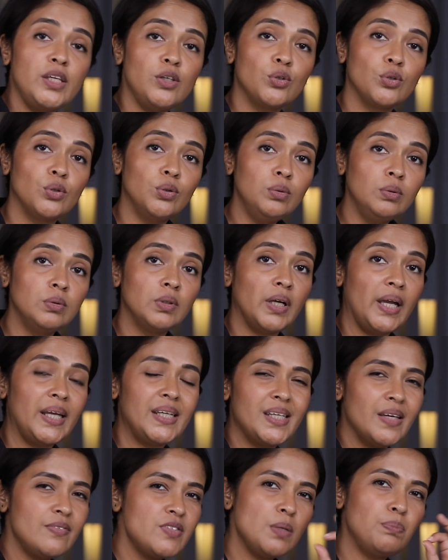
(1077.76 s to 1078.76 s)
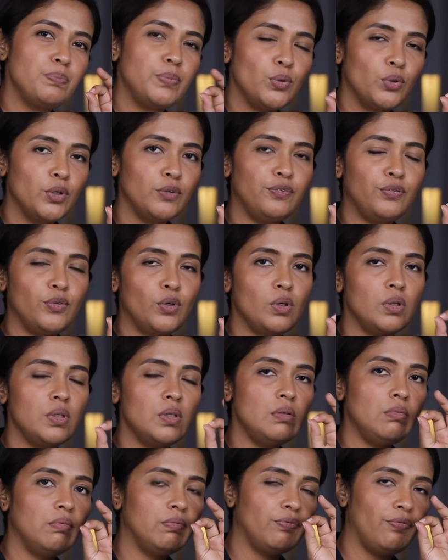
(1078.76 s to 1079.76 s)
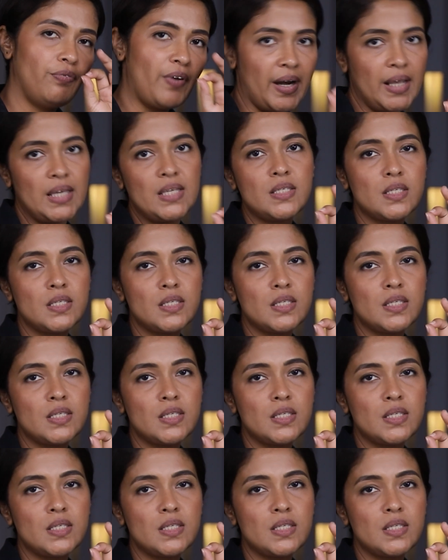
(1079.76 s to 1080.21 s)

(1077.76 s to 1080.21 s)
you go. It gives a beautiful, very